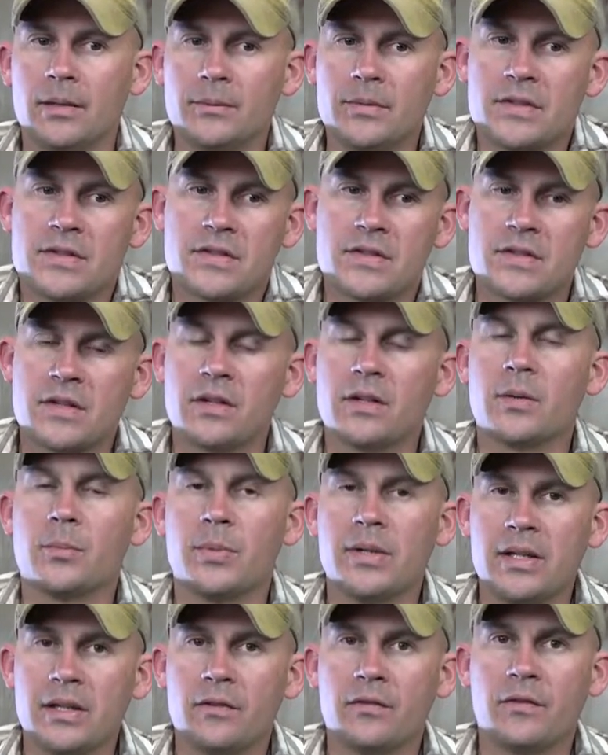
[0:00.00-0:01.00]
this is going to
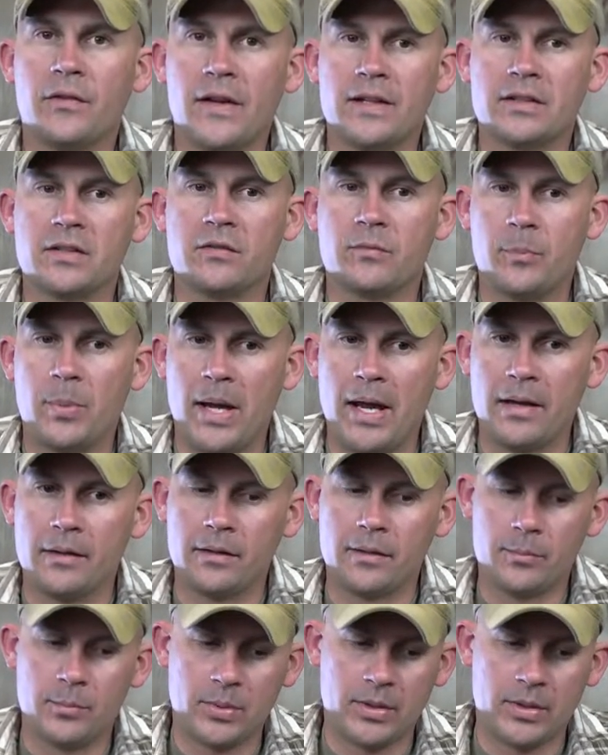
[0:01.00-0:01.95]
be an effective pattern.